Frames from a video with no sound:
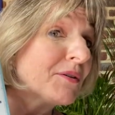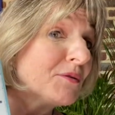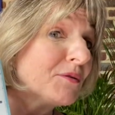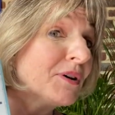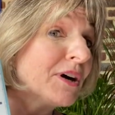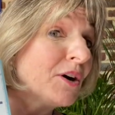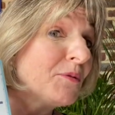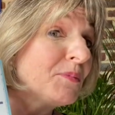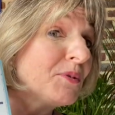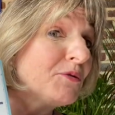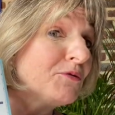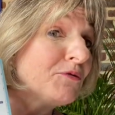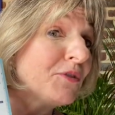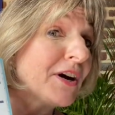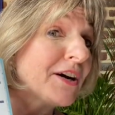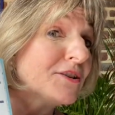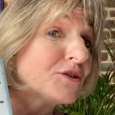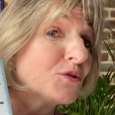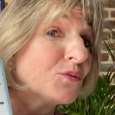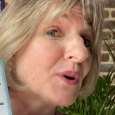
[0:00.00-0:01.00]
will help you
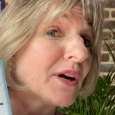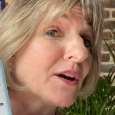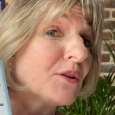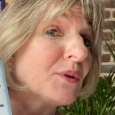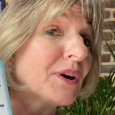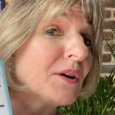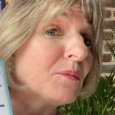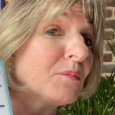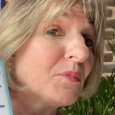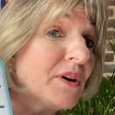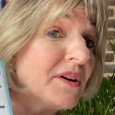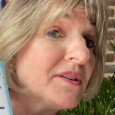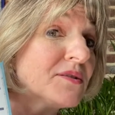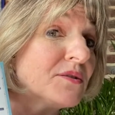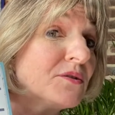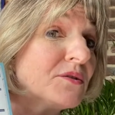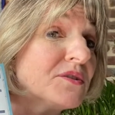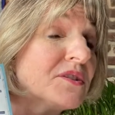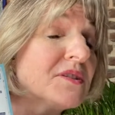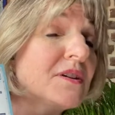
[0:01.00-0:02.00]
find your way around
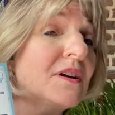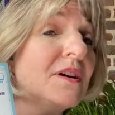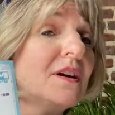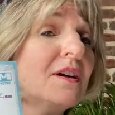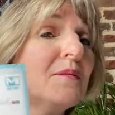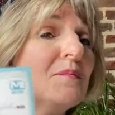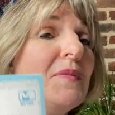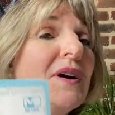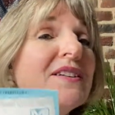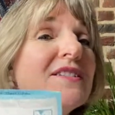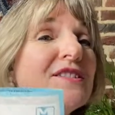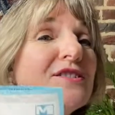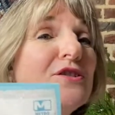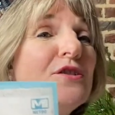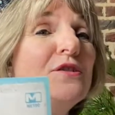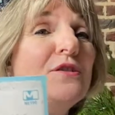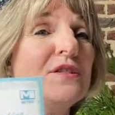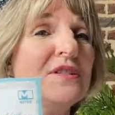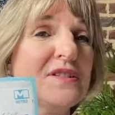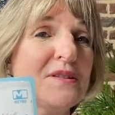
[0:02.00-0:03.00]
Brussels, my
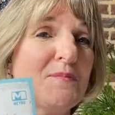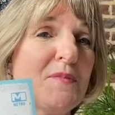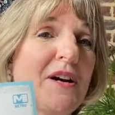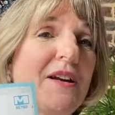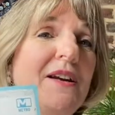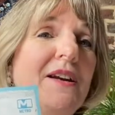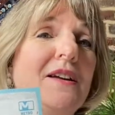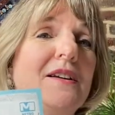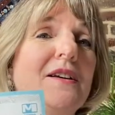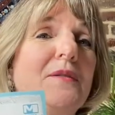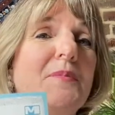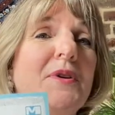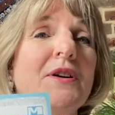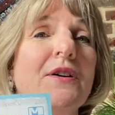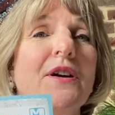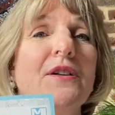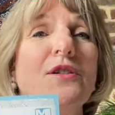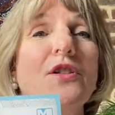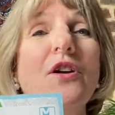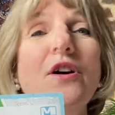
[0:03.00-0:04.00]
students might end up
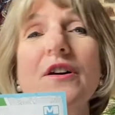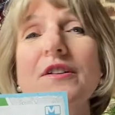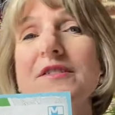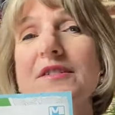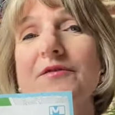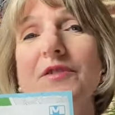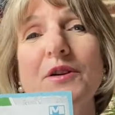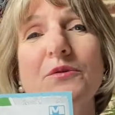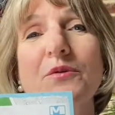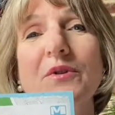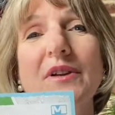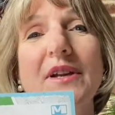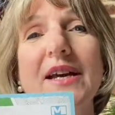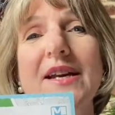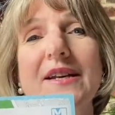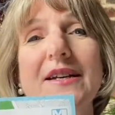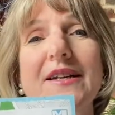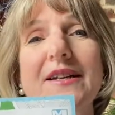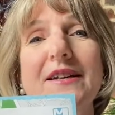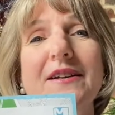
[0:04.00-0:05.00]
hearing lots of
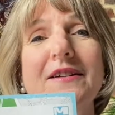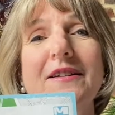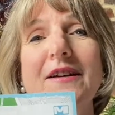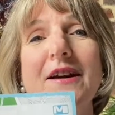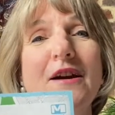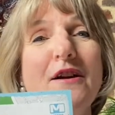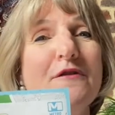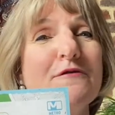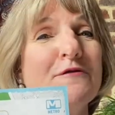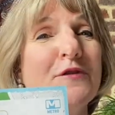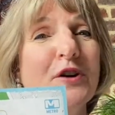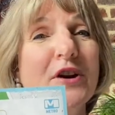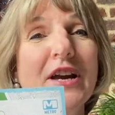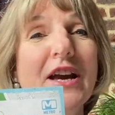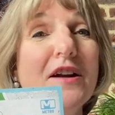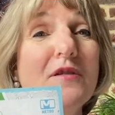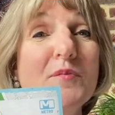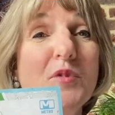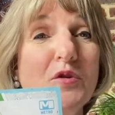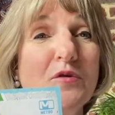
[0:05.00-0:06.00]
unrelated and
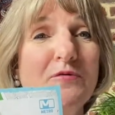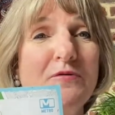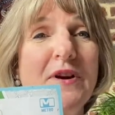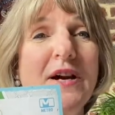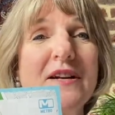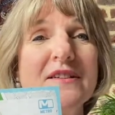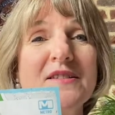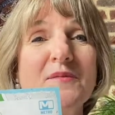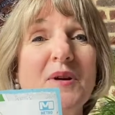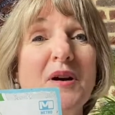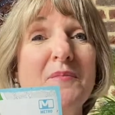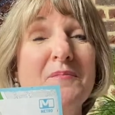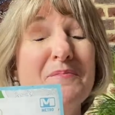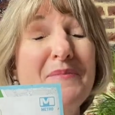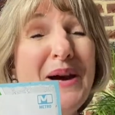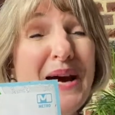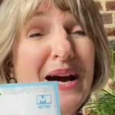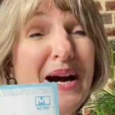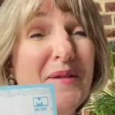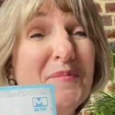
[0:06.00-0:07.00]
forgettable facts about
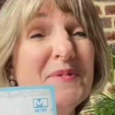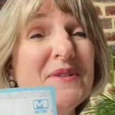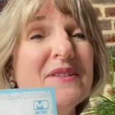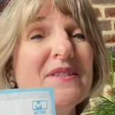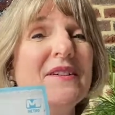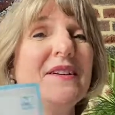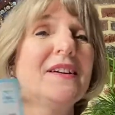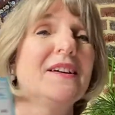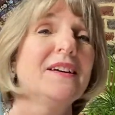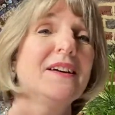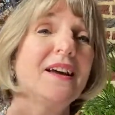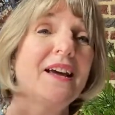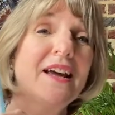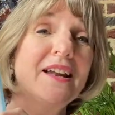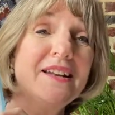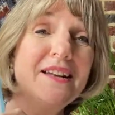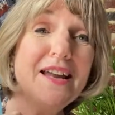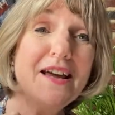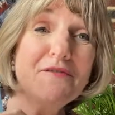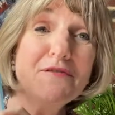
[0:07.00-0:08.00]
maps
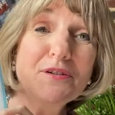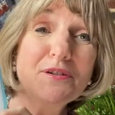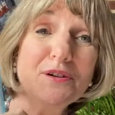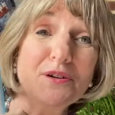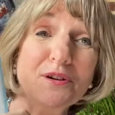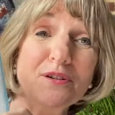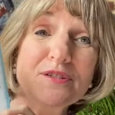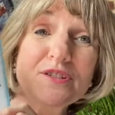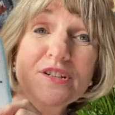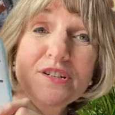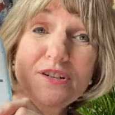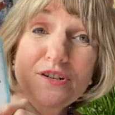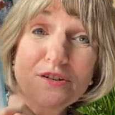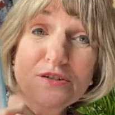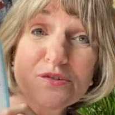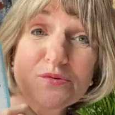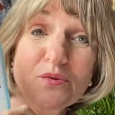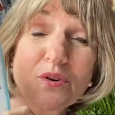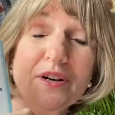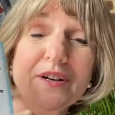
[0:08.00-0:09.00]
and never learn to
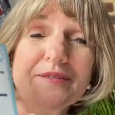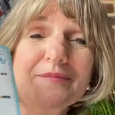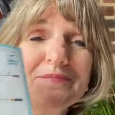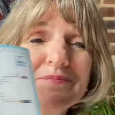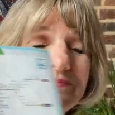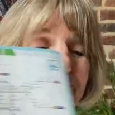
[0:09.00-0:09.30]
use one.